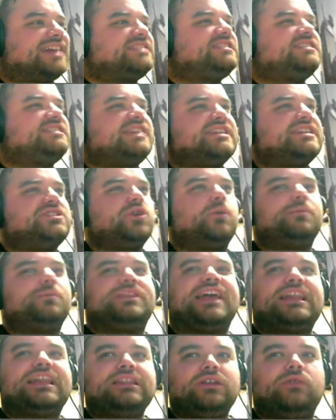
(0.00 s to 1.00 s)
sizzle,
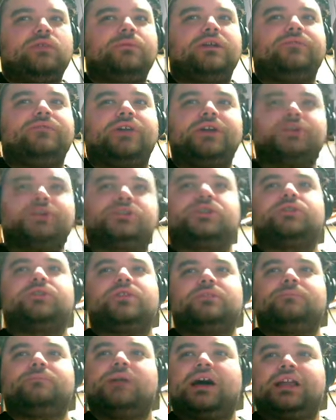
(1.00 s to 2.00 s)
but that little bit of undertone
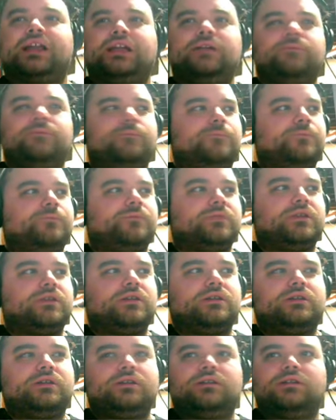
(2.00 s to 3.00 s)
of the body.
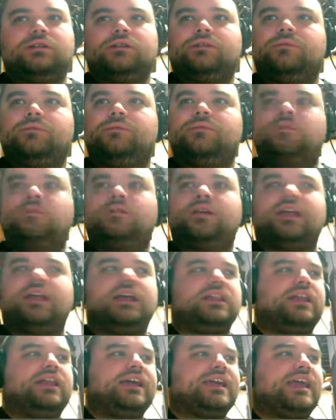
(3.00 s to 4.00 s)
And
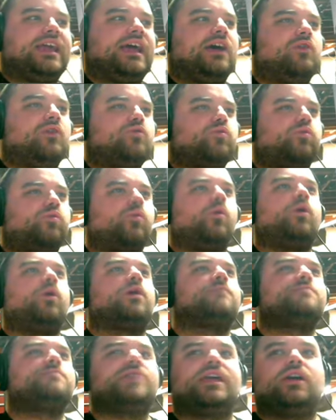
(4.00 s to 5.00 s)
I like how
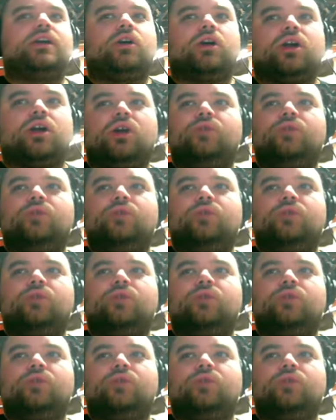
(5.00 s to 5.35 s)
warm they are